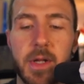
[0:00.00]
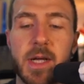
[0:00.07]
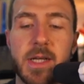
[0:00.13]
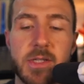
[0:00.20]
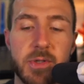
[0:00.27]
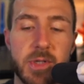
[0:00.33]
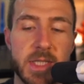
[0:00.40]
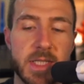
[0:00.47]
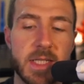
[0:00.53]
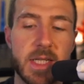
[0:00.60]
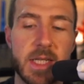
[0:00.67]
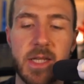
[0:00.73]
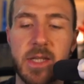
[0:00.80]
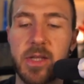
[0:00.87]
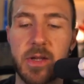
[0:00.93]
As you can
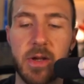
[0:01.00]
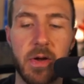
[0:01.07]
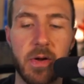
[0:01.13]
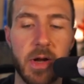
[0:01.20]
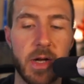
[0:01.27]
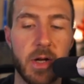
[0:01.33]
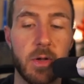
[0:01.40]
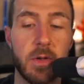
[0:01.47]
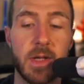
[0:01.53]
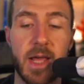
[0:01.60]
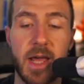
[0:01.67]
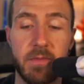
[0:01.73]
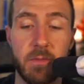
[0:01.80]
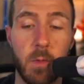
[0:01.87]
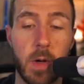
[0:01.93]
see here, I only
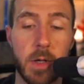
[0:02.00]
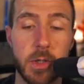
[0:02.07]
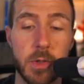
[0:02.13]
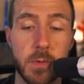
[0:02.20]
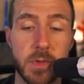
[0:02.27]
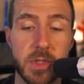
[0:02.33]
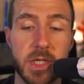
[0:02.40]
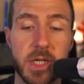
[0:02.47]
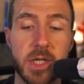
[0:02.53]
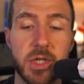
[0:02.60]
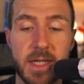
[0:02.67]
have one usage.